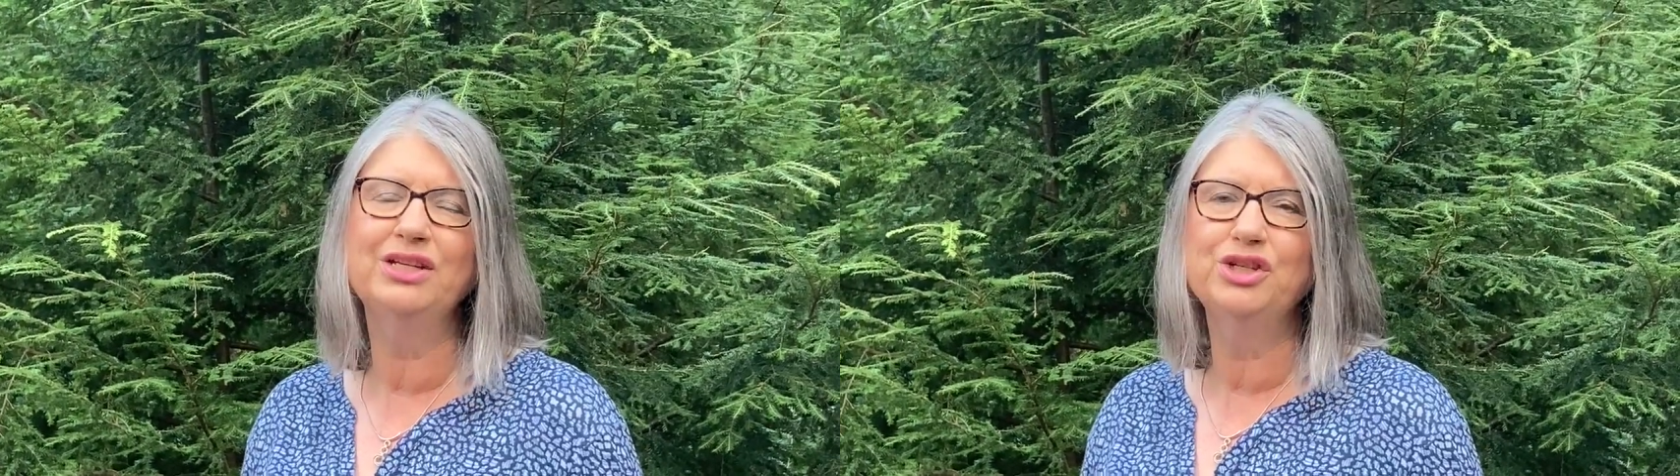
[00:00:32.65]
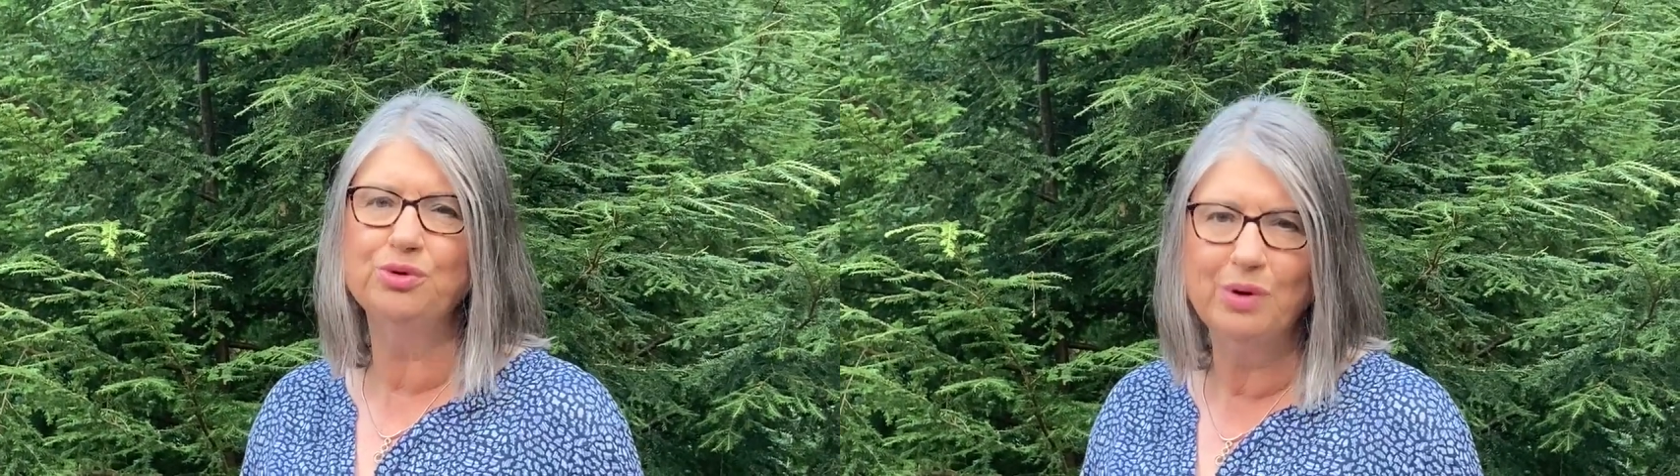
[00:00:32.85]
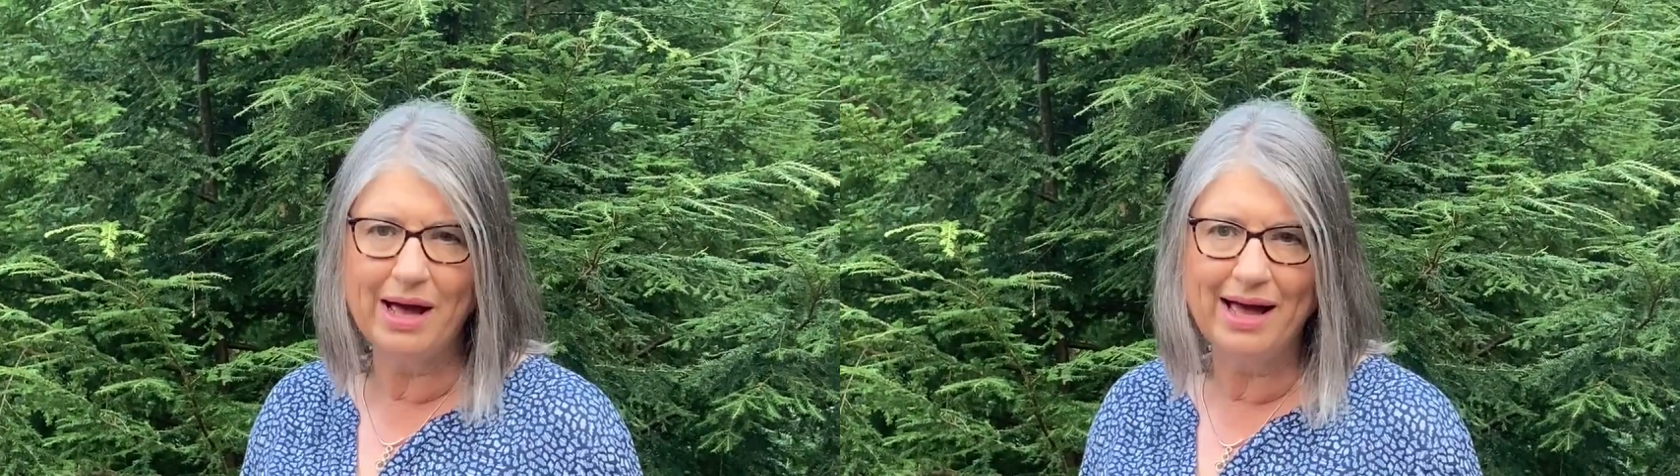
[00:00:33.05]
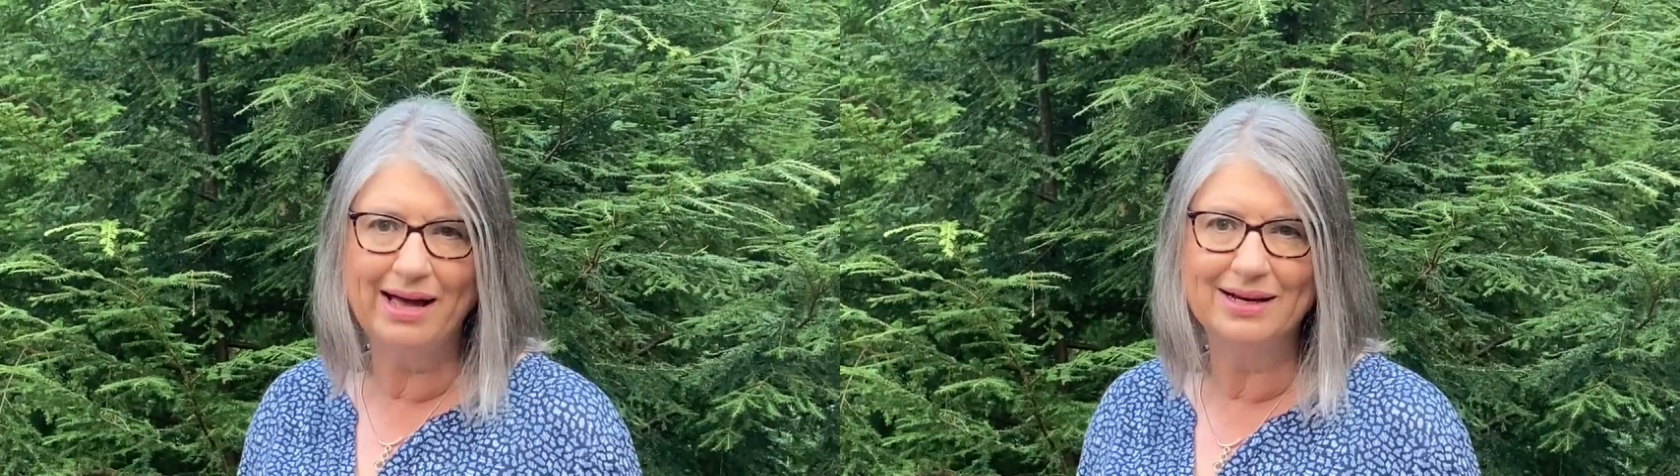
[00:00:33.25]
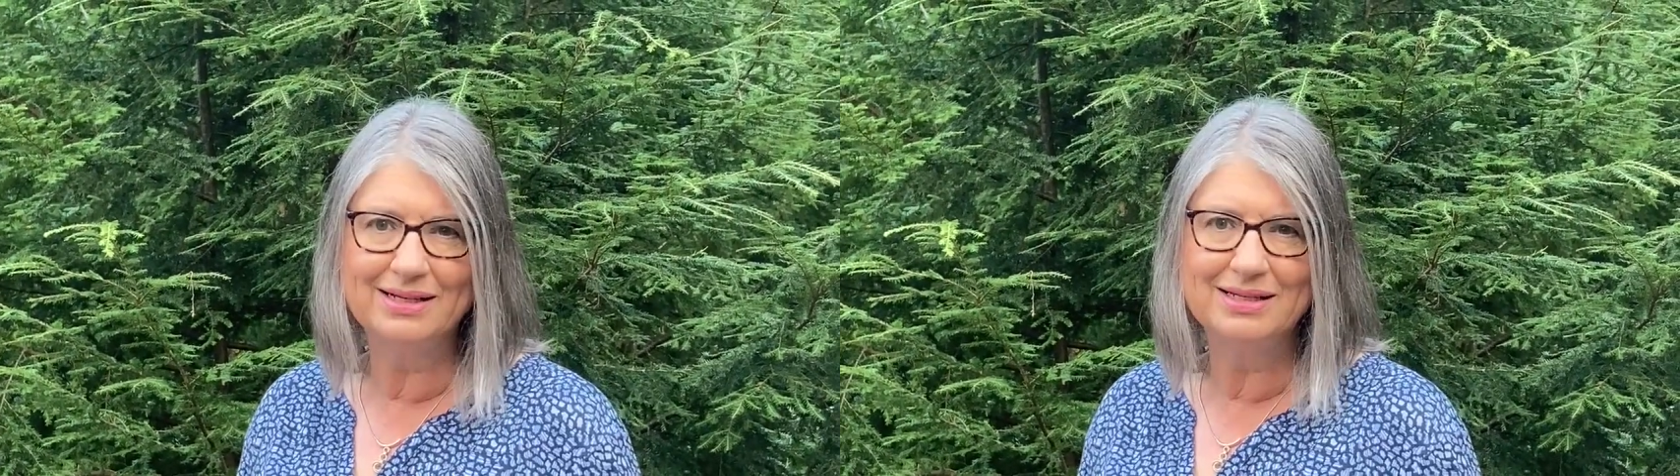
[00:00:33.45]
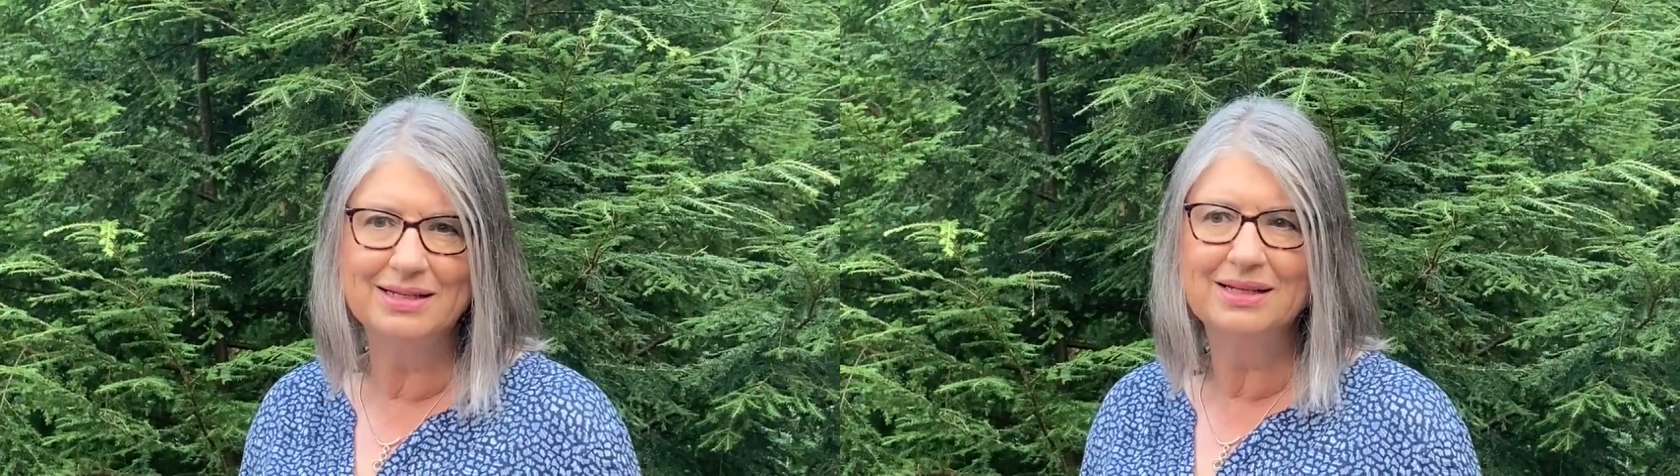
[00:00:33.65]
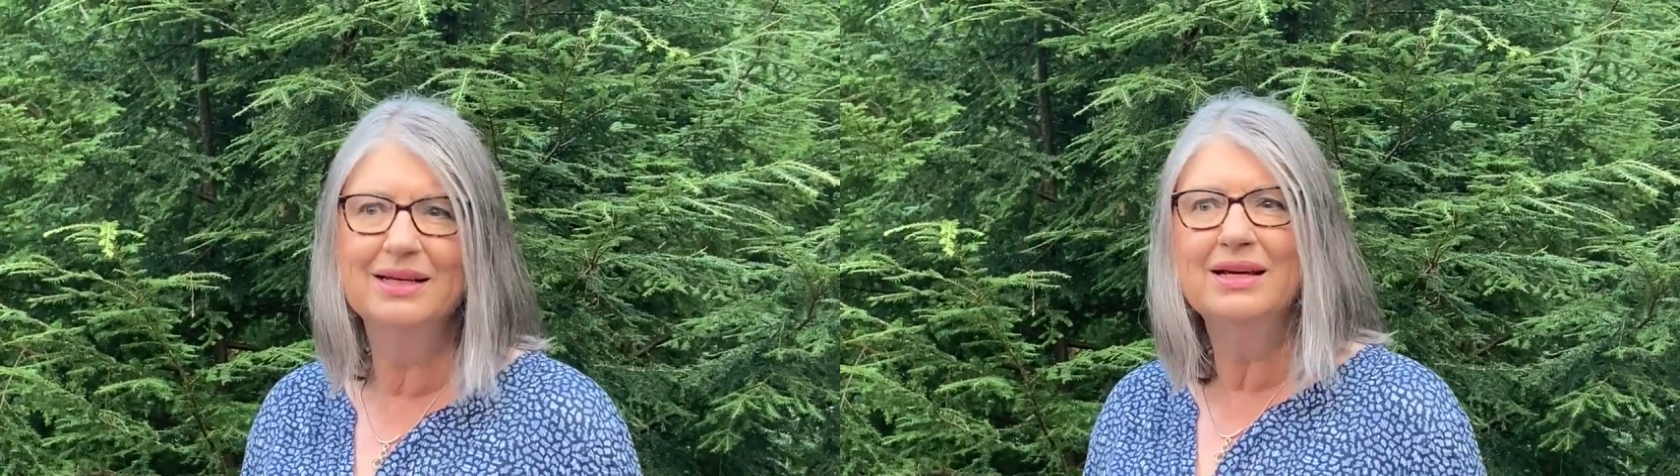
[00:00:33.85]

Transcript: to act.